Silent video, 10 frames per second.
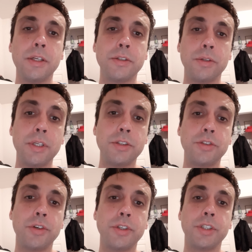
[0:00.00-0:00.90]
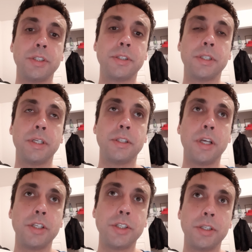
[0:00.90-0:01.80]
So this church is
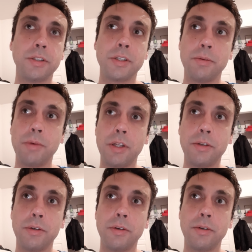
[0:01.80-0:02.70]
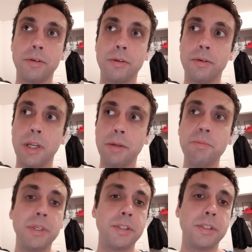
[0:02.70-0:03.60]
touching some other like
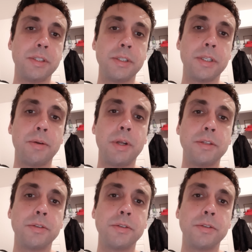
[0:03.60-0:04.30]
businesses around.